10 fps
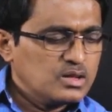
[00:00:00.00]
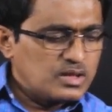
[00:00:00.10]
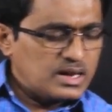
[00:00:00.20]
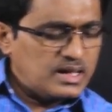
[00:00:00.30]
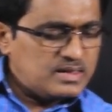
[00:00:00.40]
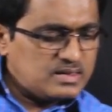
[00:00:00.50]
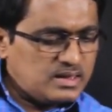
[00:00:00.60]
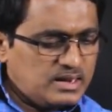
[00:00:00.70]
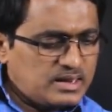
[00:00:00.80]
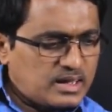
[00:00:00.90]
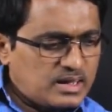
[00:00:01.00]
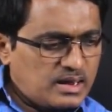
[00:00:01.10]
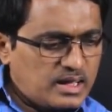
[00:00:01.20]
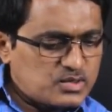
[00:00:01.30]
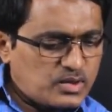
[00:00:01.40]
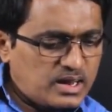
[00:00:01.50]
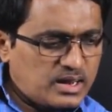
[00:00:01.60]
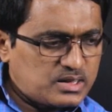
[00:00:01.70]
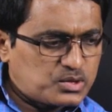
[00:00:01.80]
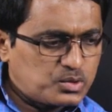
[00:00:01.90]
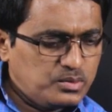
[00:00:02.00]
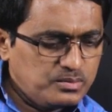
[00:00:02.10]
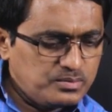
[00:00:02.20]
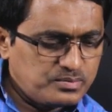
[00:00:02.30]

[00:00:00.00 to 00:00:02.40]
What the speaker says: So, that is integral x1 and x2,